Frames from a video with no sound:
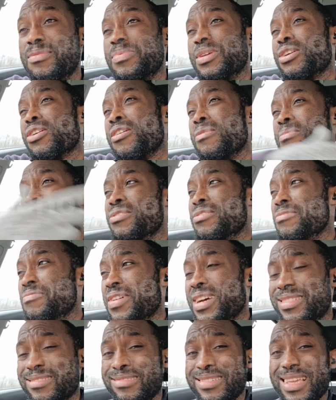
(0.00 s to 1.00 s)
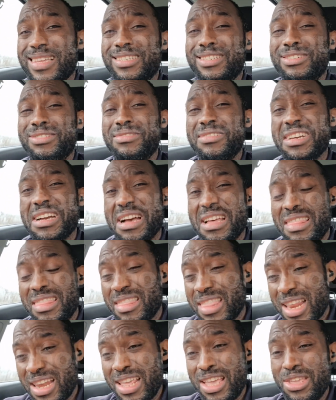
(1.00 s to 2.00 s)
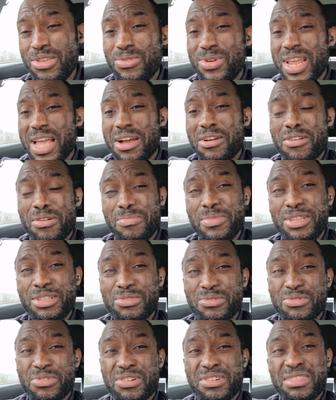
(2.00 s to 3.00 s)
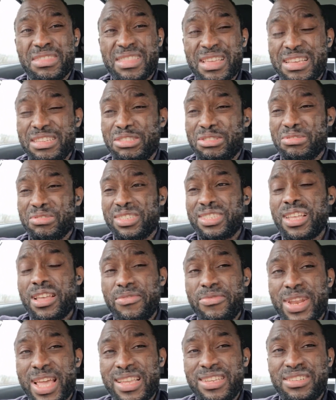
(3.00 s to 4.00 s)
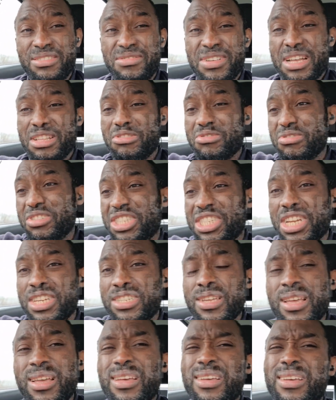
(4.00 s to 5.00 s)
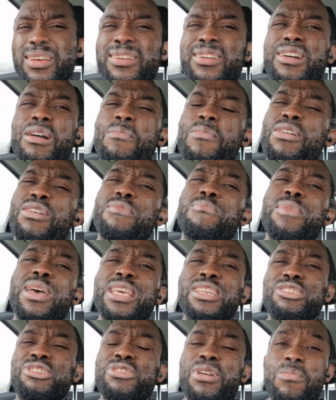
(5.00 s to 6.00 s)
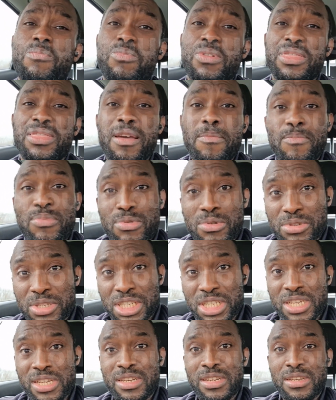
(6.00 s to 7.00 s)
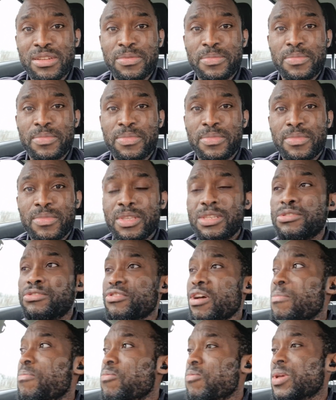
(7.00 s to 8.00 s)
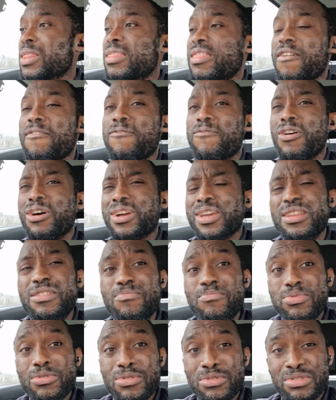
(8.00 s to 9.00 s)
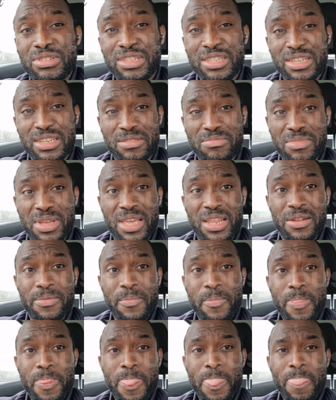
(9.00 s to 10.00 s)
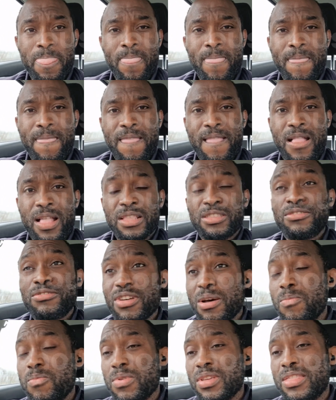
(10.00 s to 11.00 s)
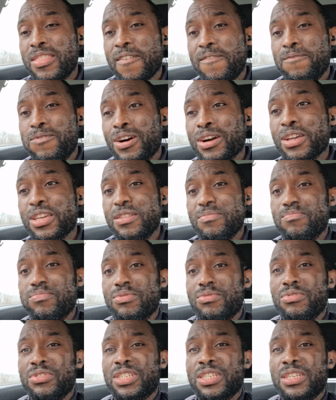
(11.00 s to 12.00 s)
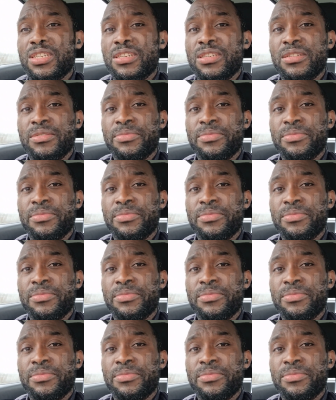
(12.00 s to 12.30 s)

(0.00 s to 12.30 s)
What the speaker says: be coming over to Nigeria telling you they are coming to contest, to save Nigeria, to change. Come on, man. Stop with the bullshit. Stop with the fucking bullshit, man. Stop with the fucking bullshit.